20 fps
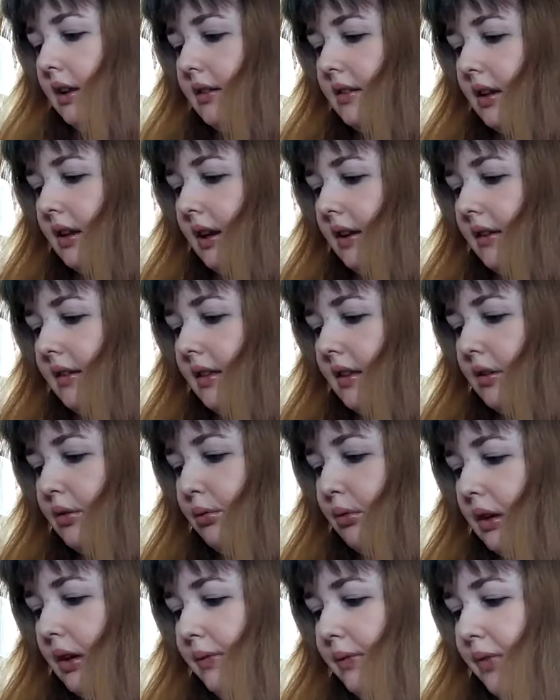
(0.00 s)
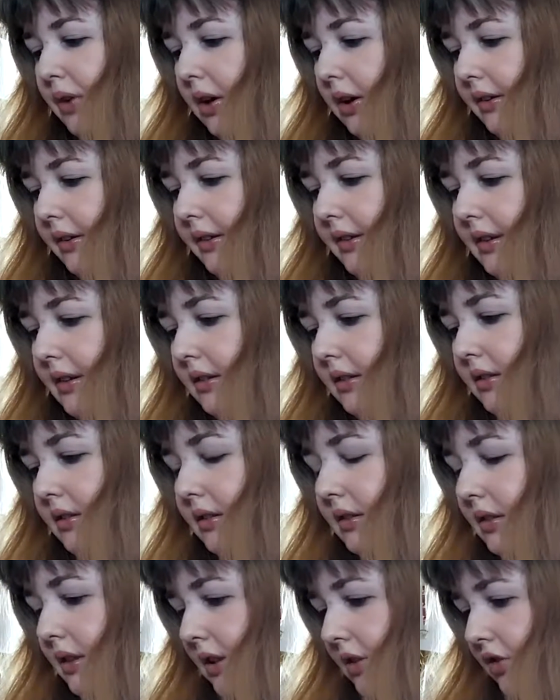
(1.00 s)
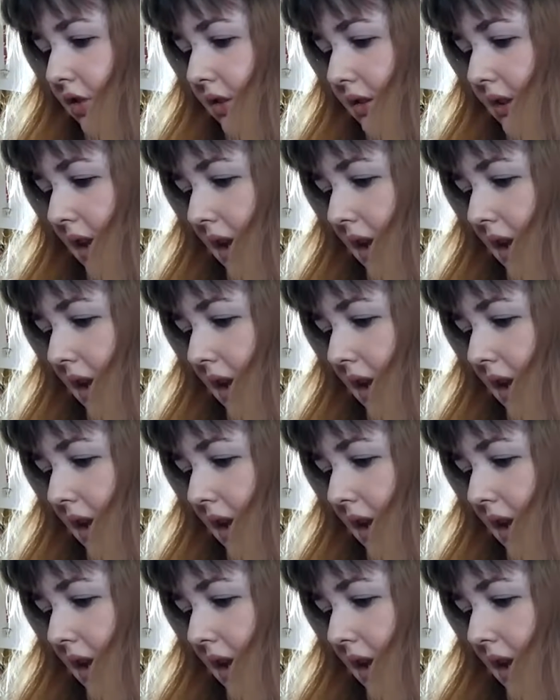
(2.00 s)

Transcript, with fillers: And today's the 21st. They just